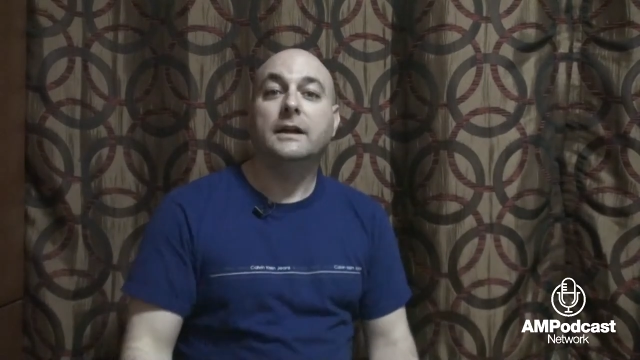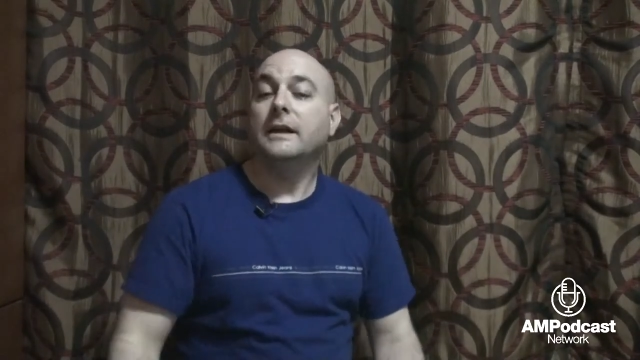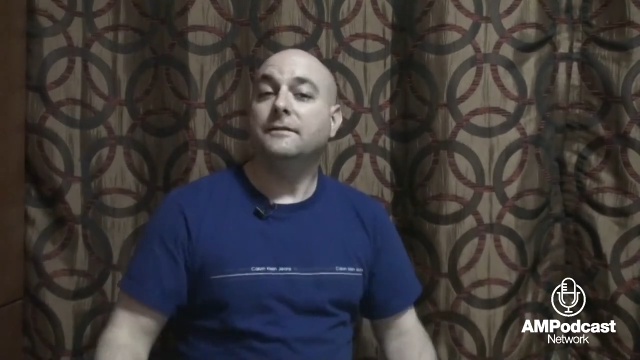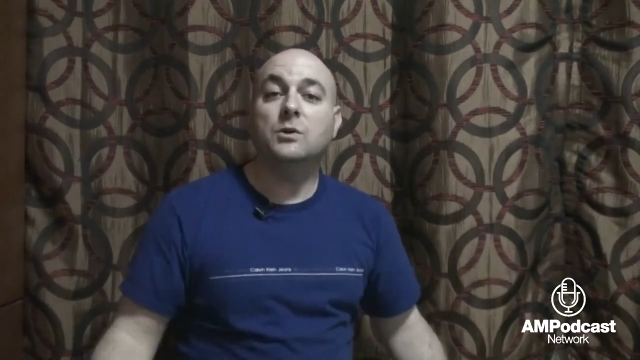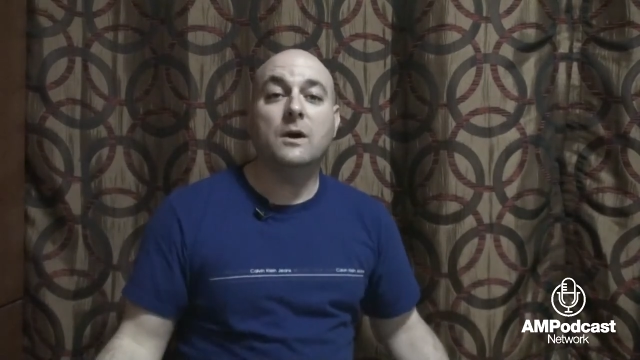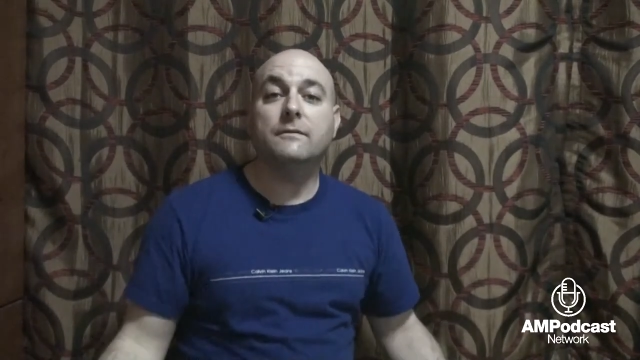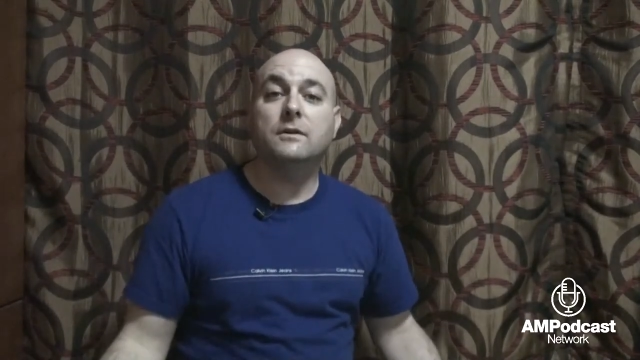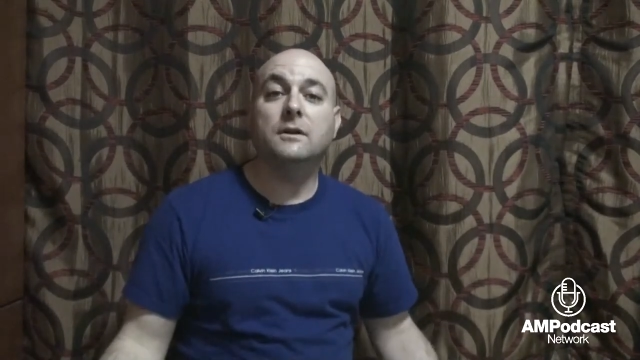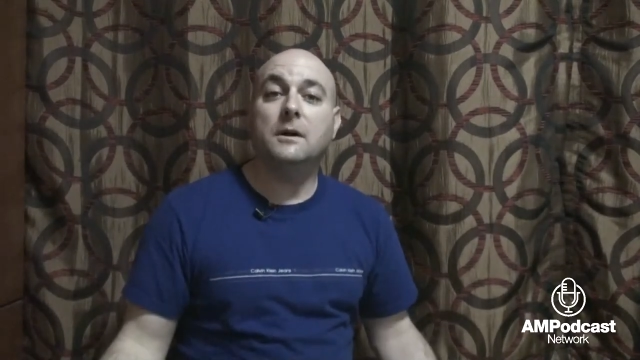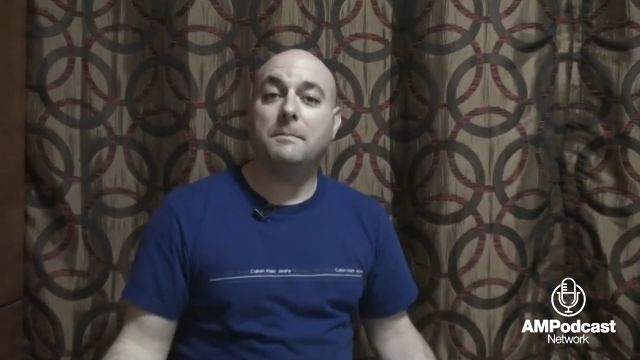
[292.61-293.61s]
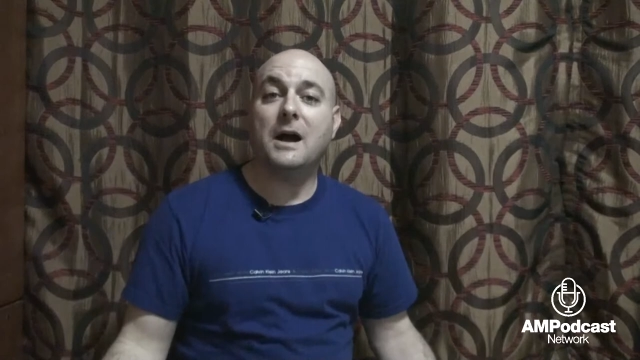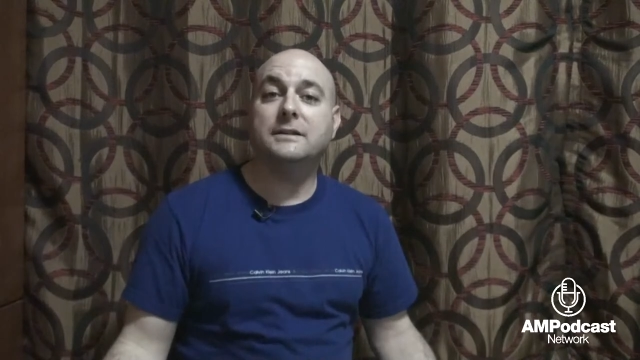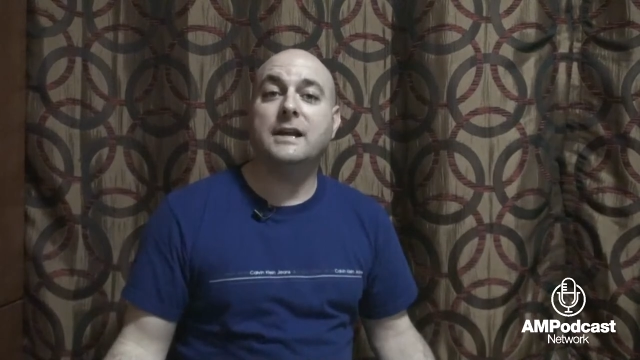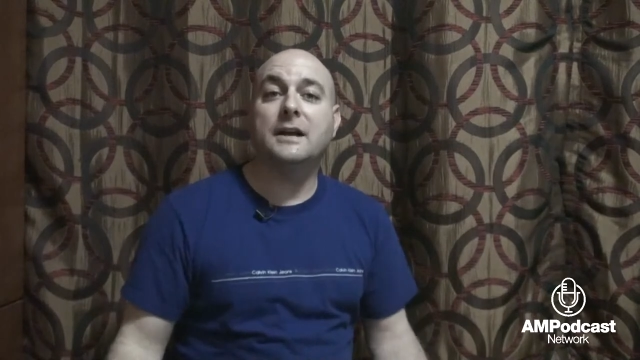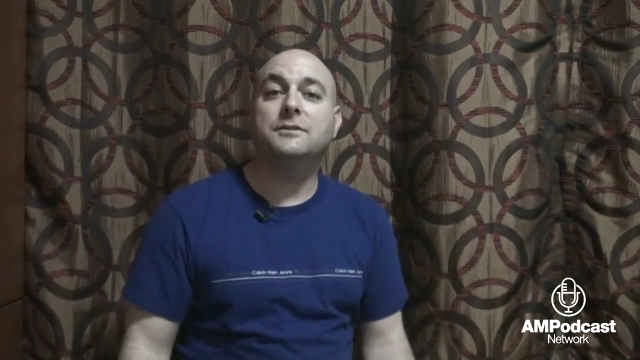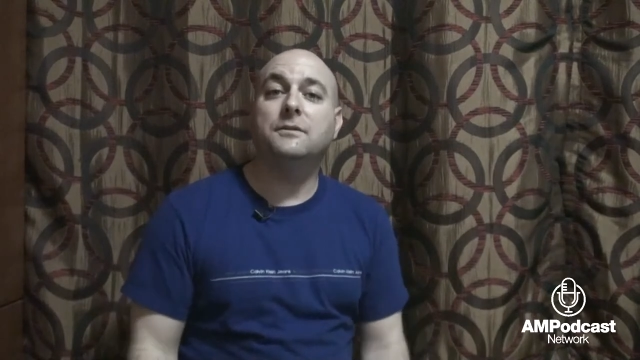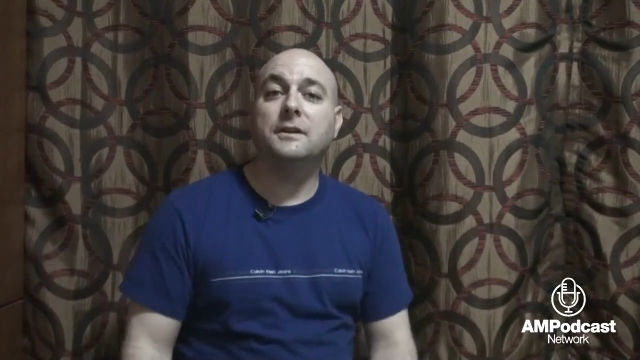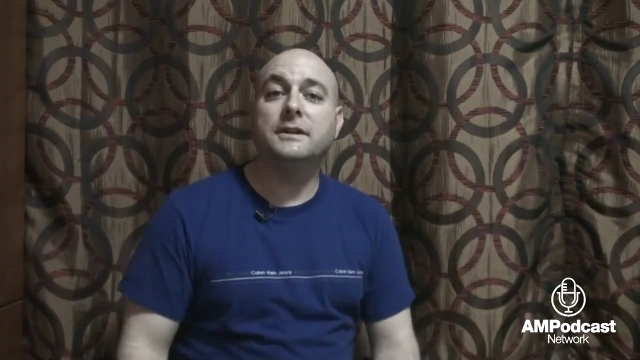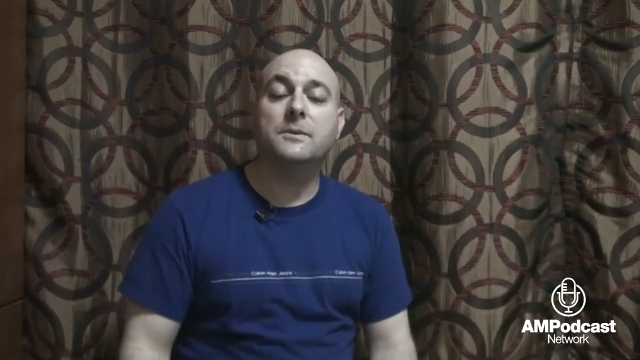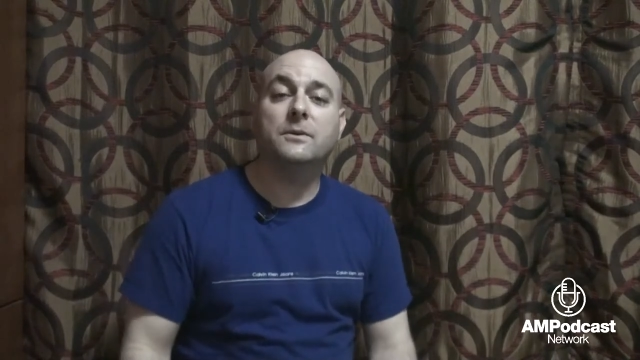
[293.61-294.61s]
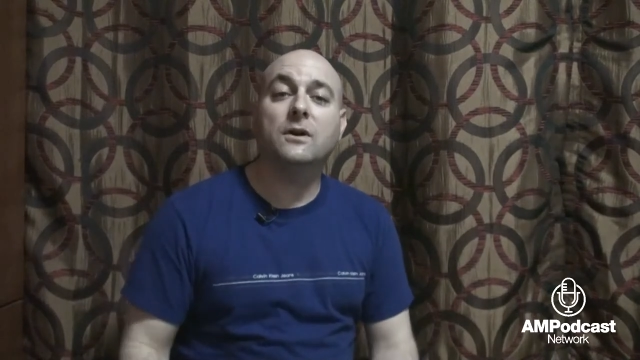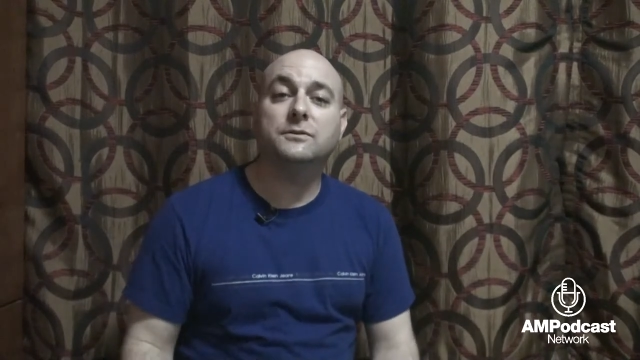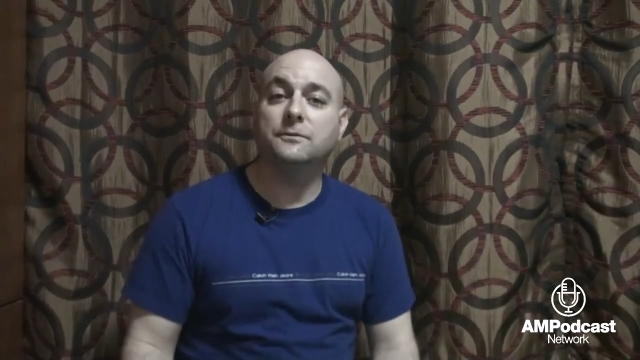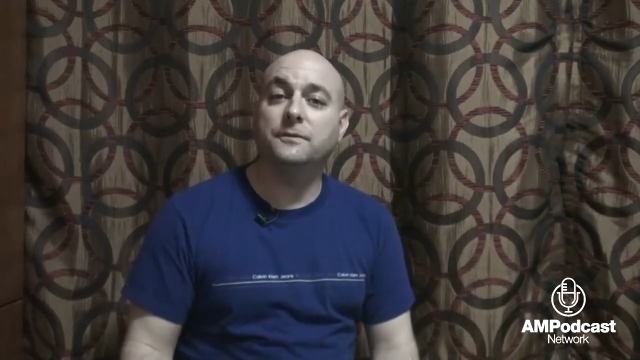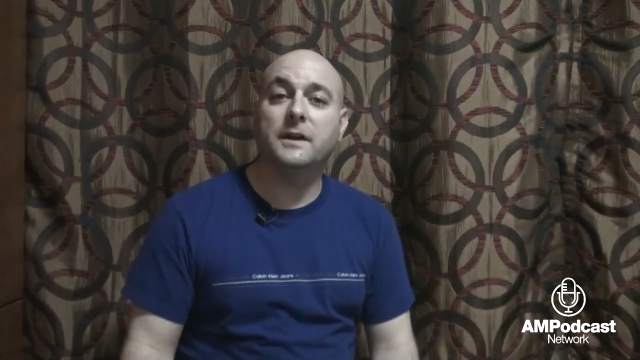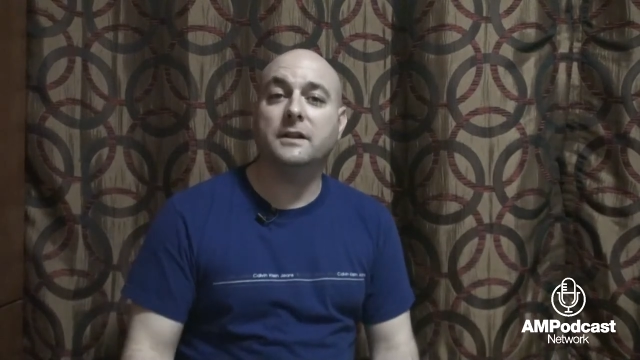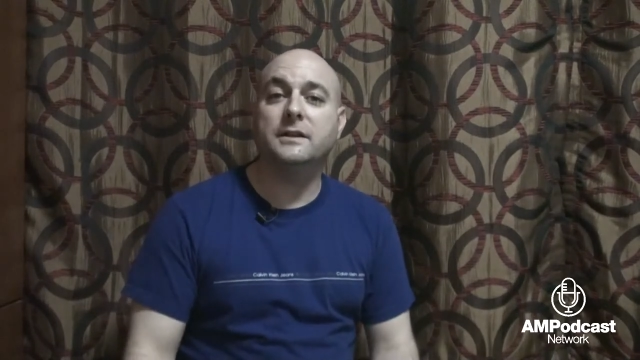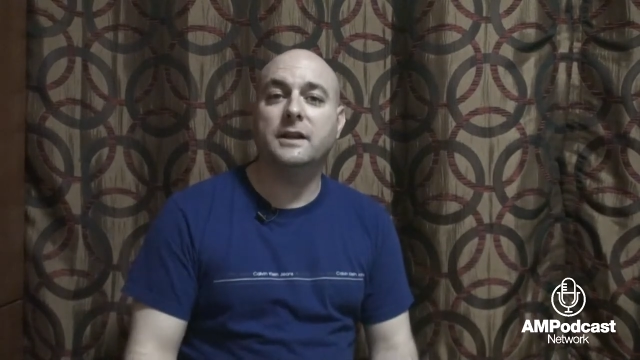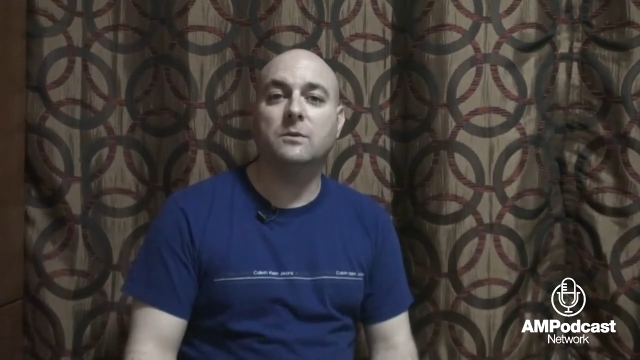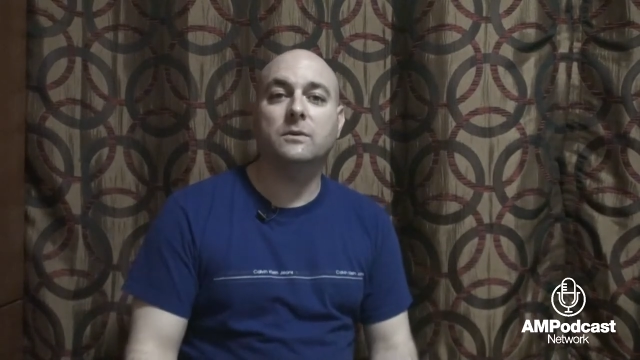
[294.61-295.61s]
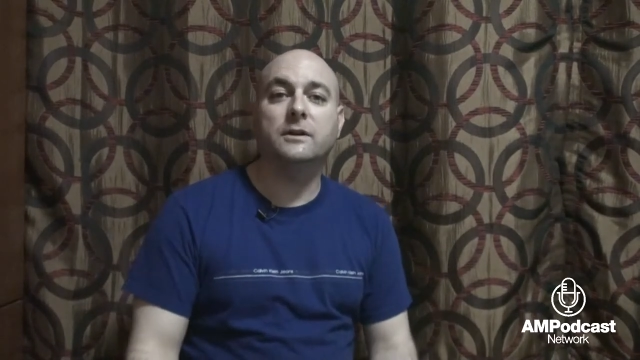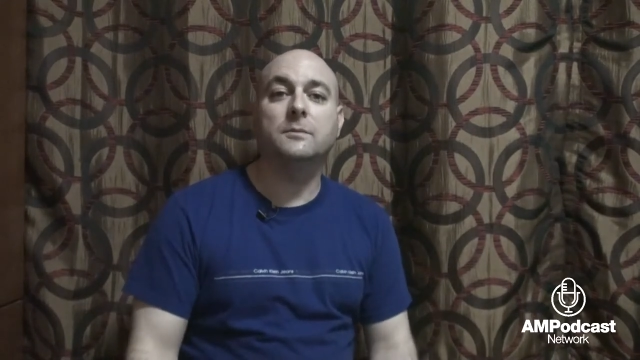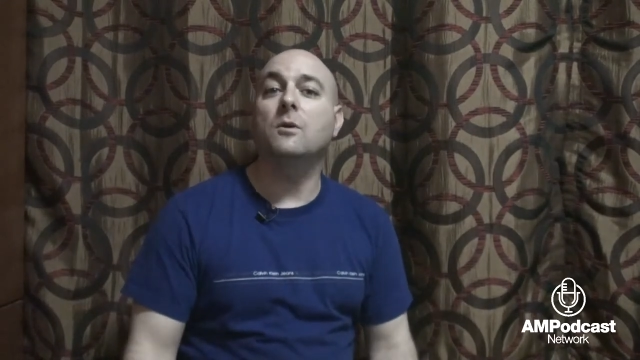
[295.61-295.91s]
If you have a, a podcast you think that would also fit on the network,